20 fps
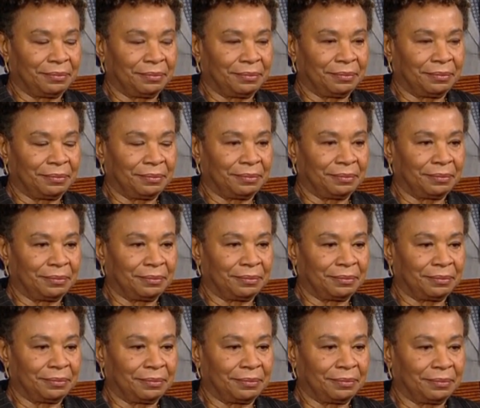
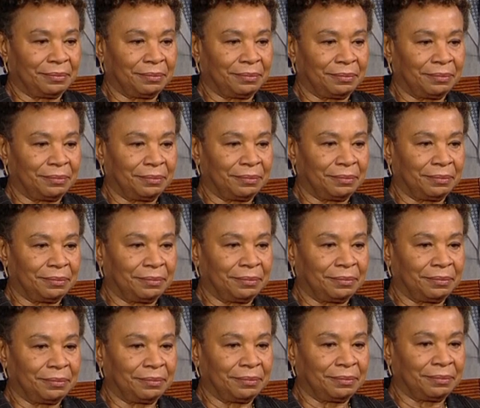
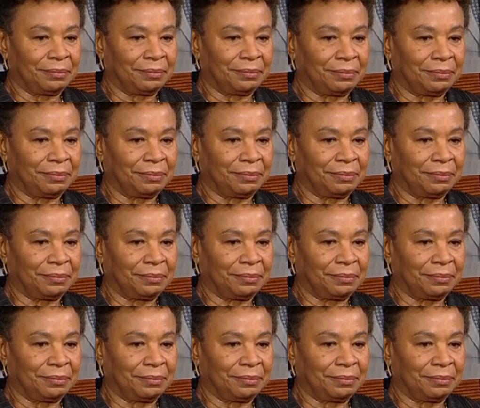The person shown says nothing.